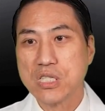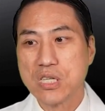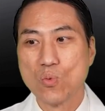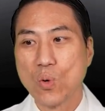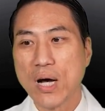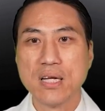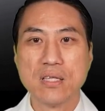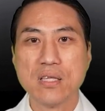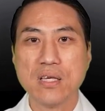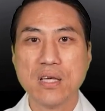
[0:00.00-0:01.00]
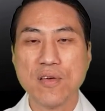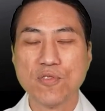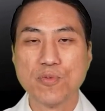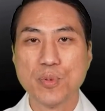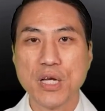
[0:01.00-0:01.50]
He said, why did the
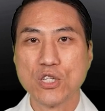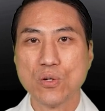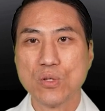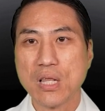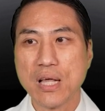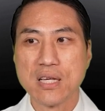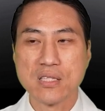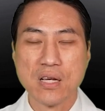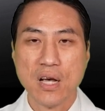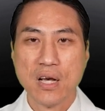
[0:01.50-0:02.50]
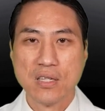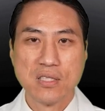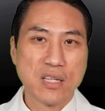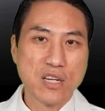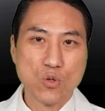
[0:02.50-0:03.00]
AFib ablation only last
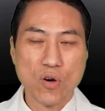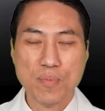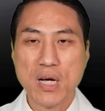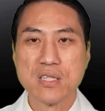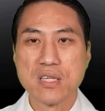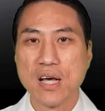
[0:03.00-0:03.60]
10 to 12 months?